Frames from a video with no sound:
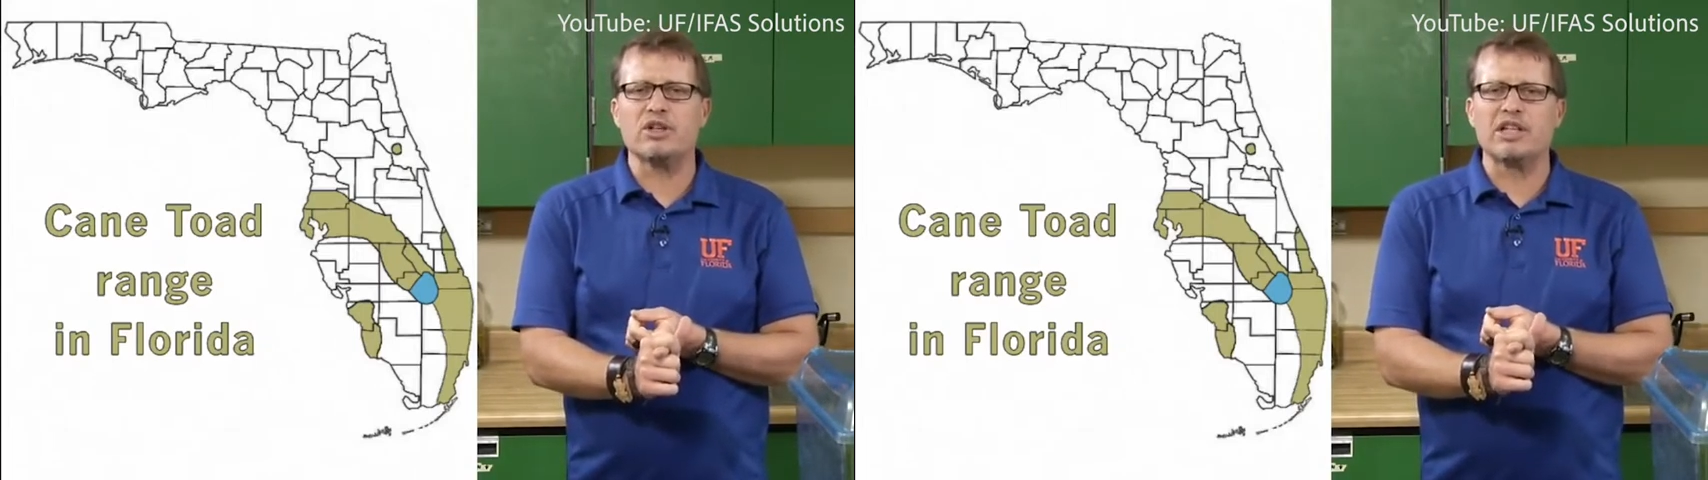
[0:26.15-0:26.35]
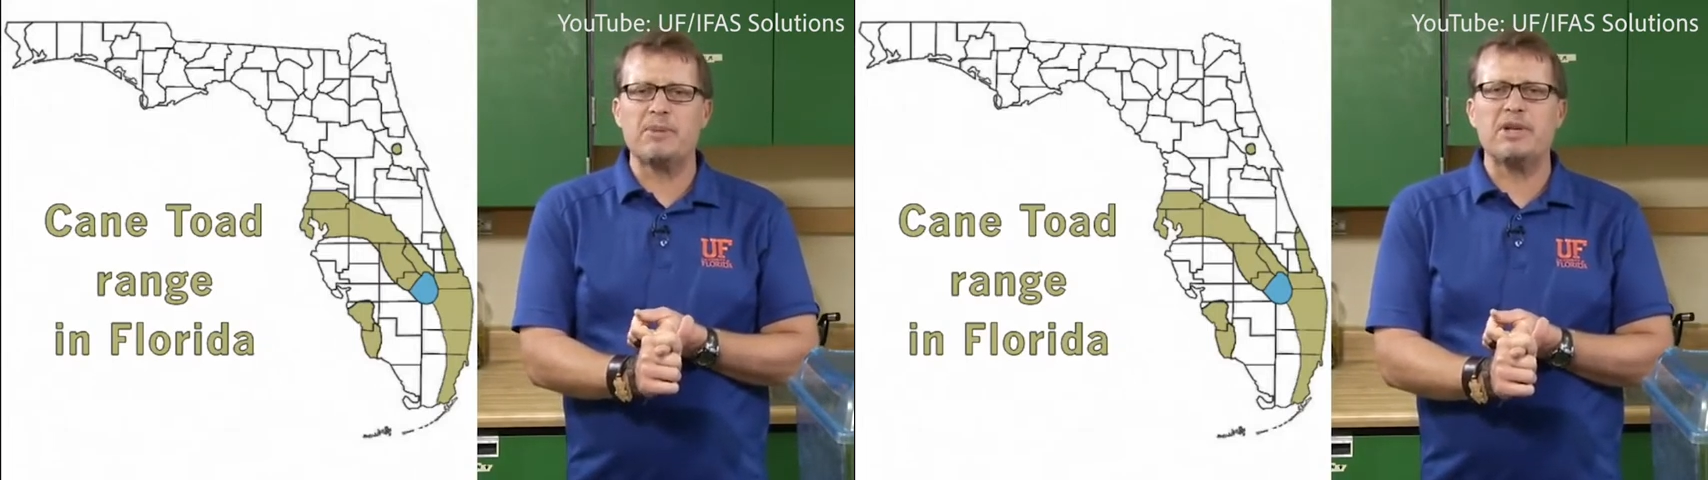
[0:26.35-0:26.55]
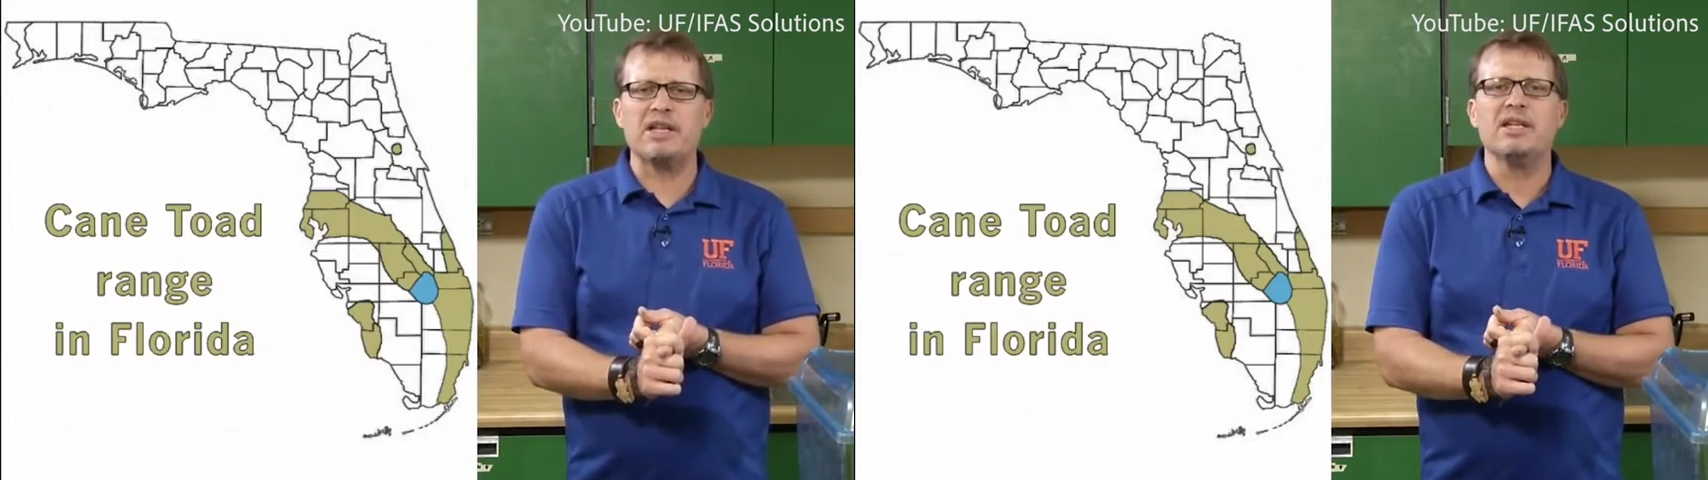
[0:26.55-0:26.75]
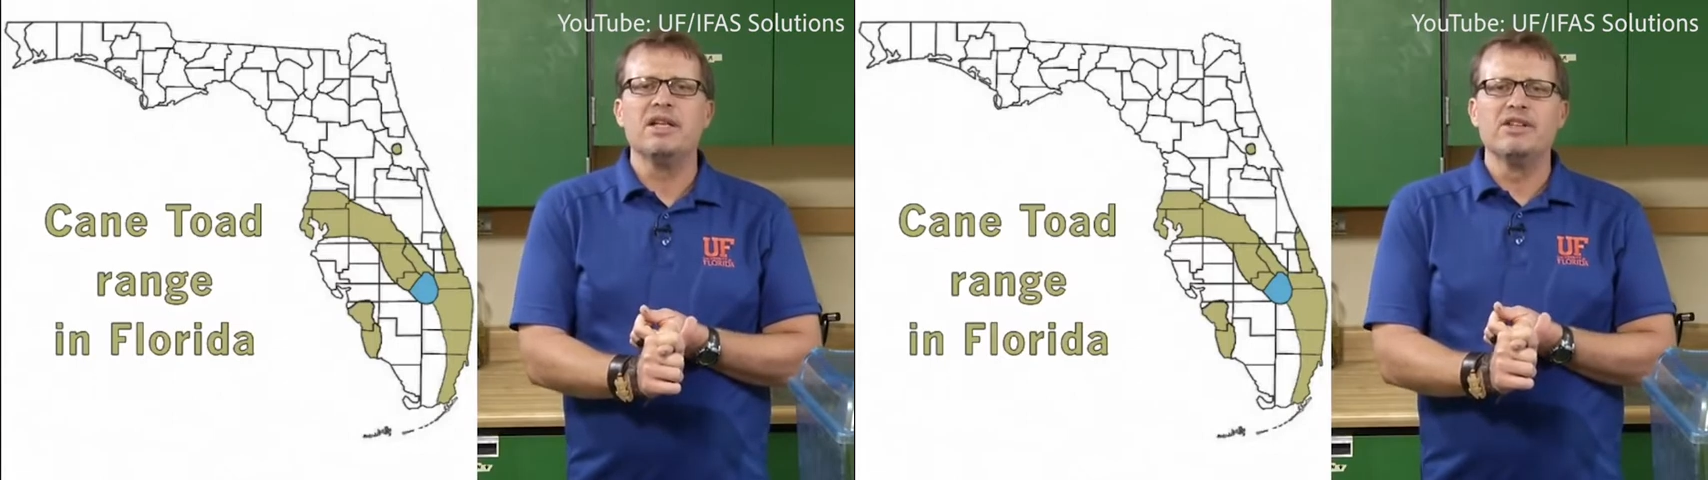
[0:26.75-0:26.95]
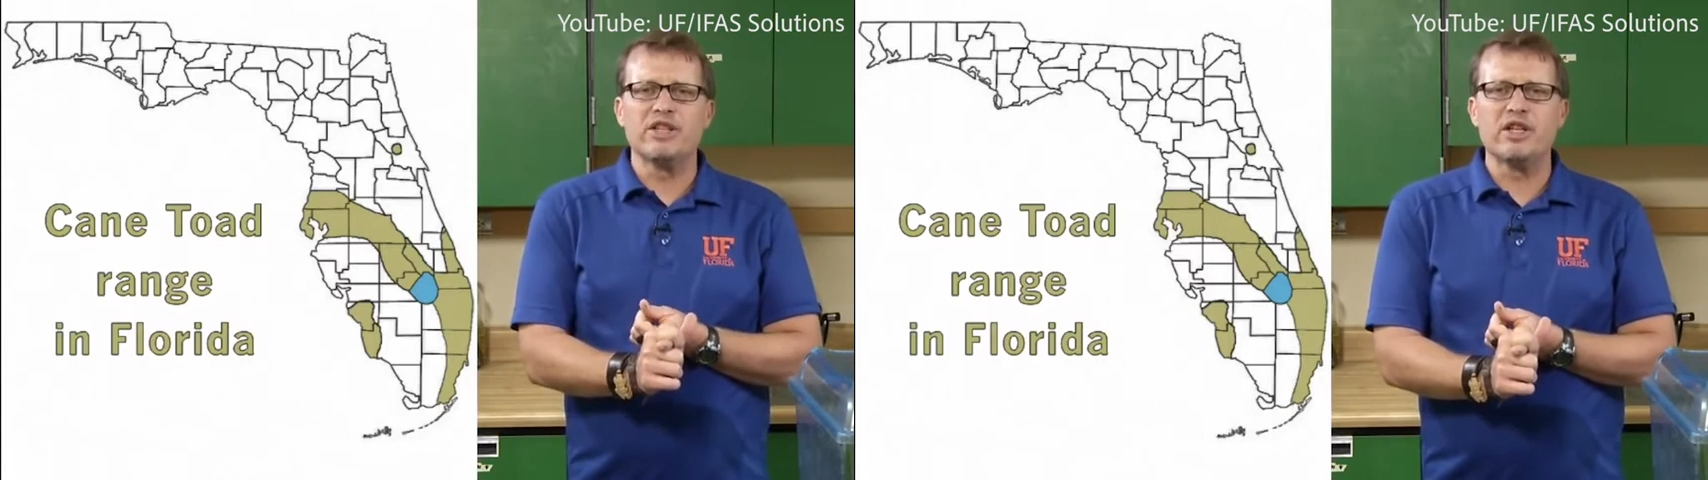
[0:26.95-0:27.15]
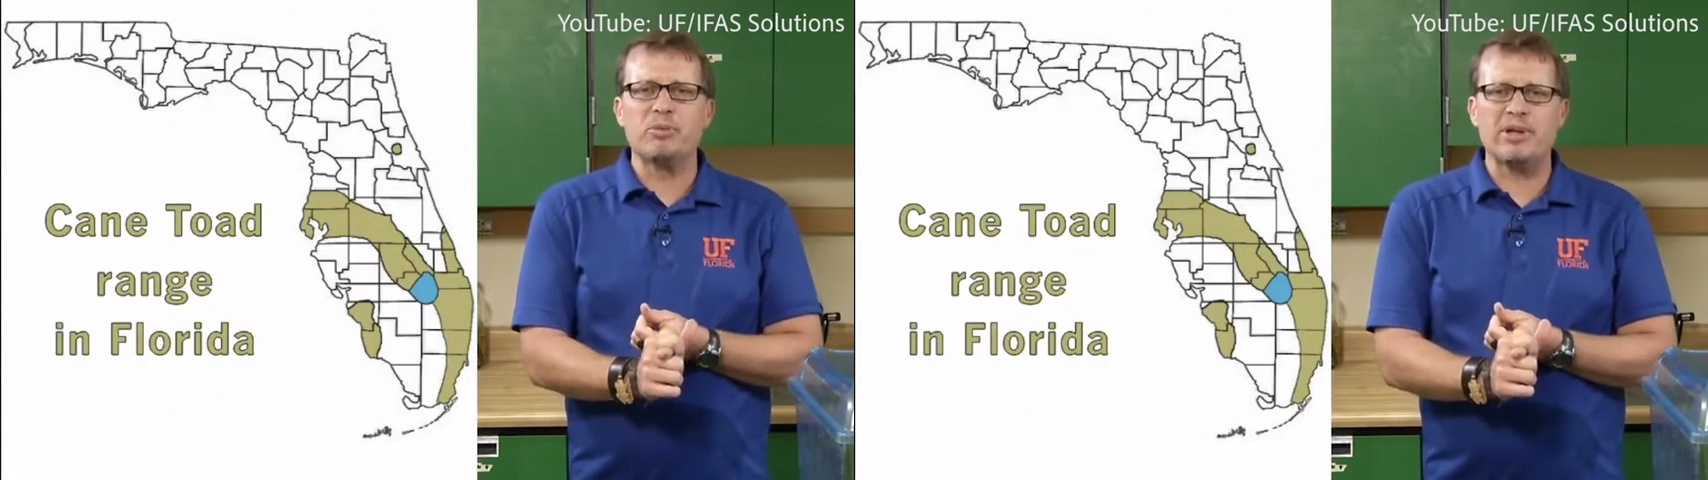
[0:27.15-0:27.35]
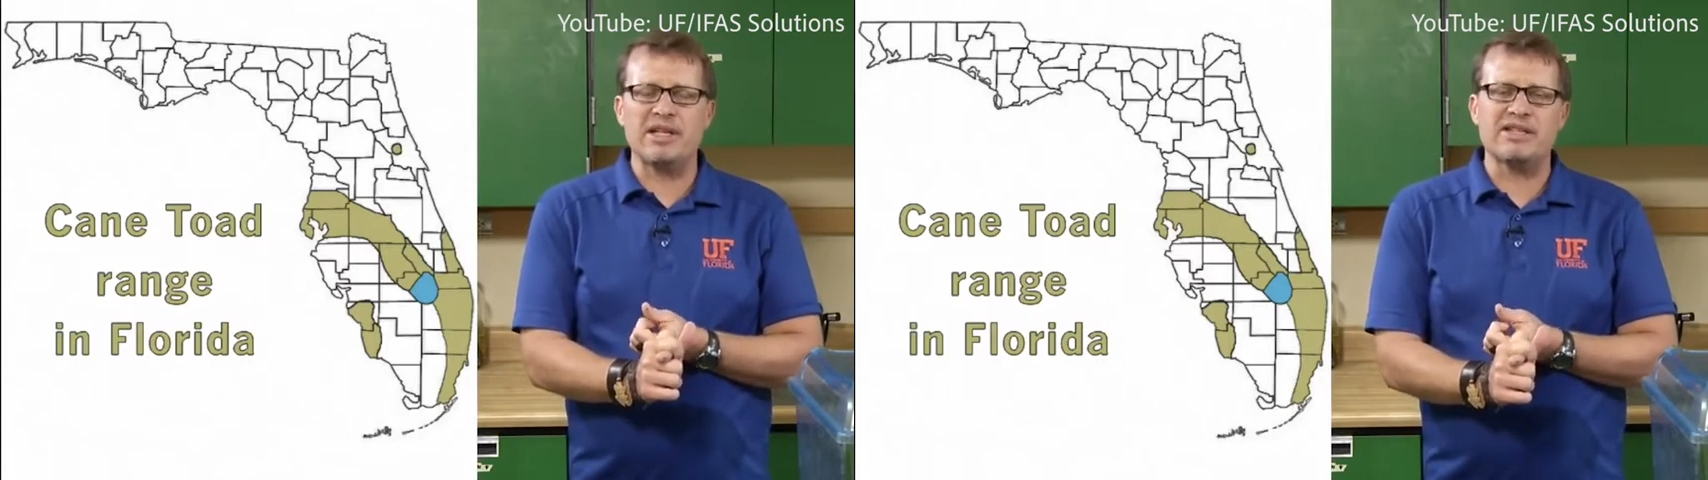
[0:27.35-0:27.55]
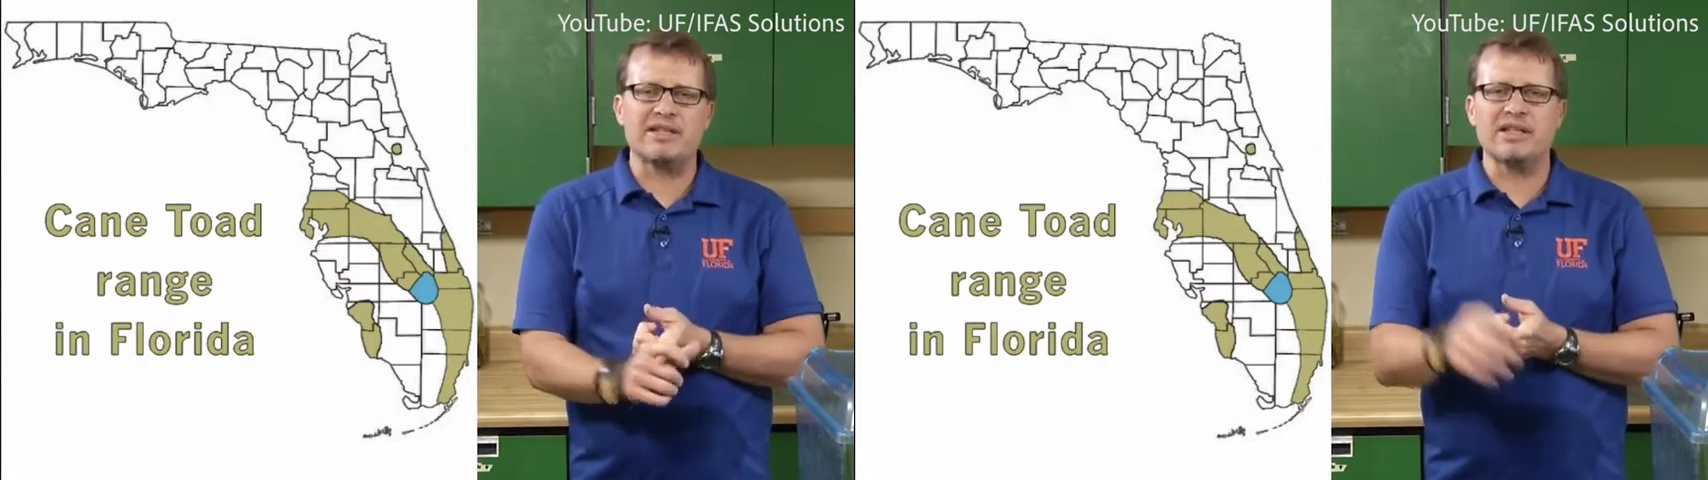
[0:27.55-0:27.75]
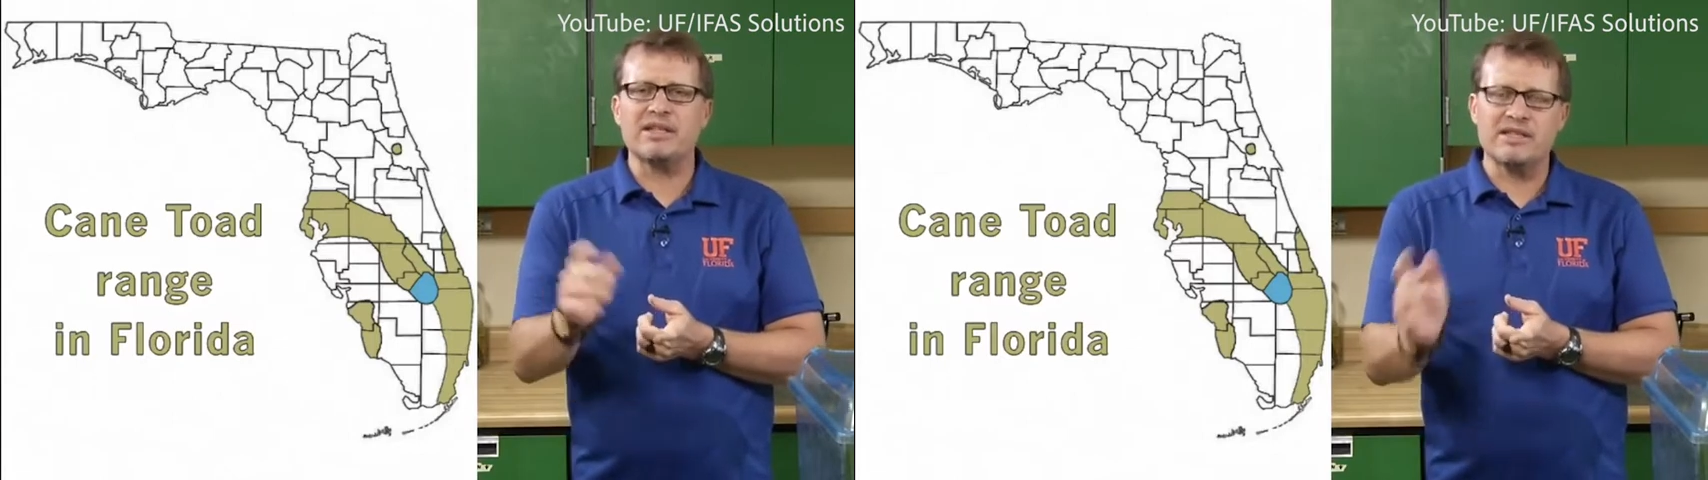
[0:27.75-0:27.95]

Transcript: are limited to the peninsula,